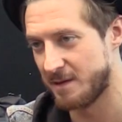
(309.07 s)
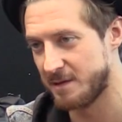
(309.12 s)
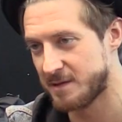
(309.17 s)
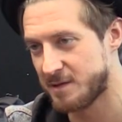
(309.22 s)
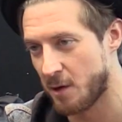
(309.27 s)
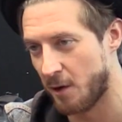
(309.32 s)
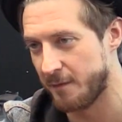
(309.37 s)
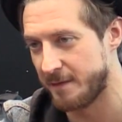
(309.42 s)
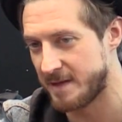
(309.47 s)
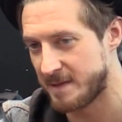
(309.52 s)
So
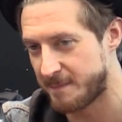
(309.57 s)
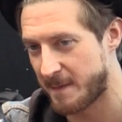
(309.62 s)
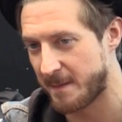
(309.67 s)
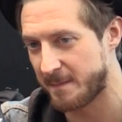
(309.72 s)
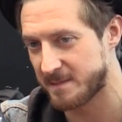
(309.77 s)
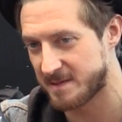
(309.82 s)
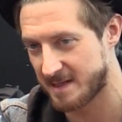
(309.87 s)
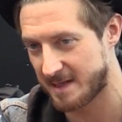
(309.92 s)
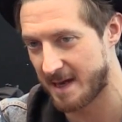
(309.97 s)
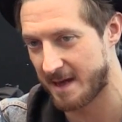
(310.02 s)
he's got these
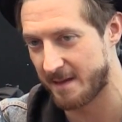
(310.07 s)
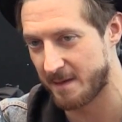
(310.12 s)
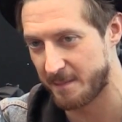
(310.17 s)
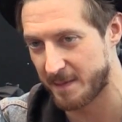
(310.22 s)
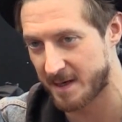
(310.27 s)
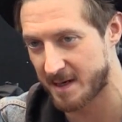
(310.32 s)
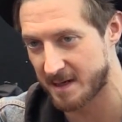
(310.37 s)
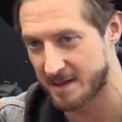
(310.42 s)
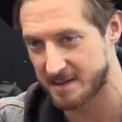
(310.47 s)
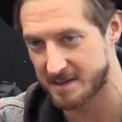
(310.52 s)
people together
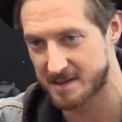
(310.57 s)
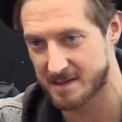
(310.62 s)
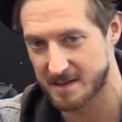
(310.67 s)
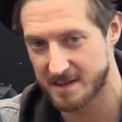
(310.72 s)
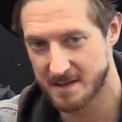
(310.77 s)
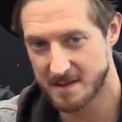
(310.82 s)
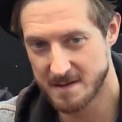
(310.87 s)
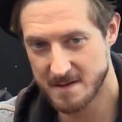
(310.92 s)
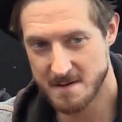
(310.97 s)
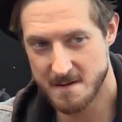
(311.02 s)
because
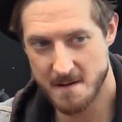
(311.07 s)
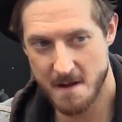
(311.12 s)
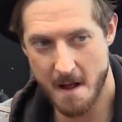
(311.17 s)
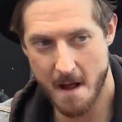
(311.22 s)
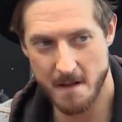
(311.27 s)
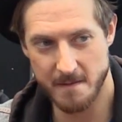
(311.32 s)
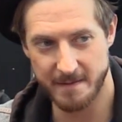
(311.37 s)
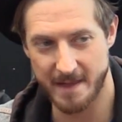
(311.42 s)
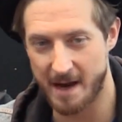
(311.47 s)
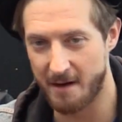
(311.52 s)

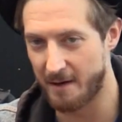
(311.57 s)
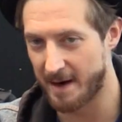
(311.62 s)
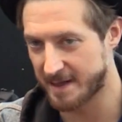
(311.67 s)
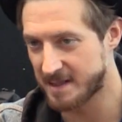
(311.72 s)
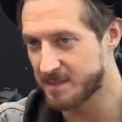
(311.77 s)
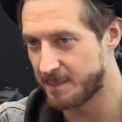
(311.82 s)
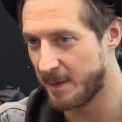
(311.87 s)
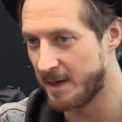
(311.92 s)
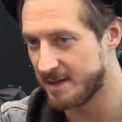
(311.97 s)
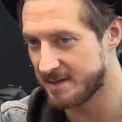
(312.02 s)
they're
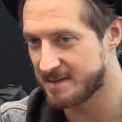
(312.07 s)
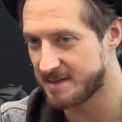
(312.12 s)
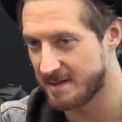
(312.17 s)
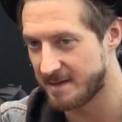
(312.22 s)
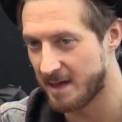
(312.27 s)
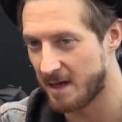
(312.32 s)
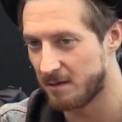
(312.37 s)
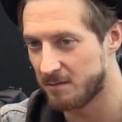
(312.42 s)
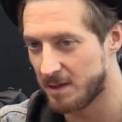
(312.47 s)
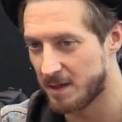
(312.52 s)
experts
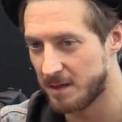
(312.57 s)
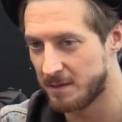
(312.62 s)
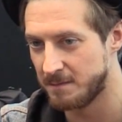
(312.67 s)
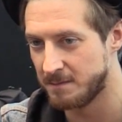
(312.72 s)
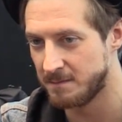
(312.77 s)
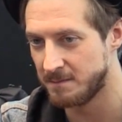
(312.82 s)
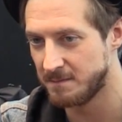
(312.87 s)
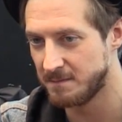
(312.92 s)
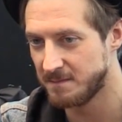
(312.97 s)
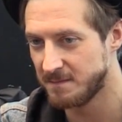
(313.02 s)
in their own
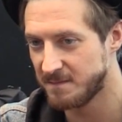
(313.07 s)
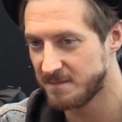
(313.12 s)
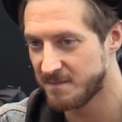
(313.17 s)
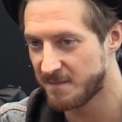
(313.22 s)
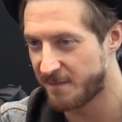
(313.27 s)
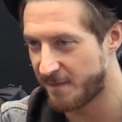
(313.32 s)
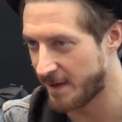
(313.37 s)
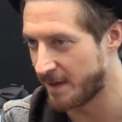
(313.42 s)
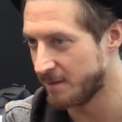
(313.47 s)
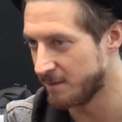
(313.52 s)

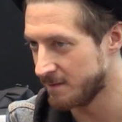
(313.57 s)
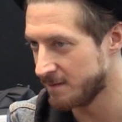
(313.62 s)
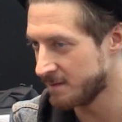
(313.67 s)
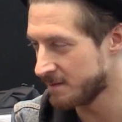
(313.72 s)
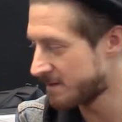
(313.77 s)
field.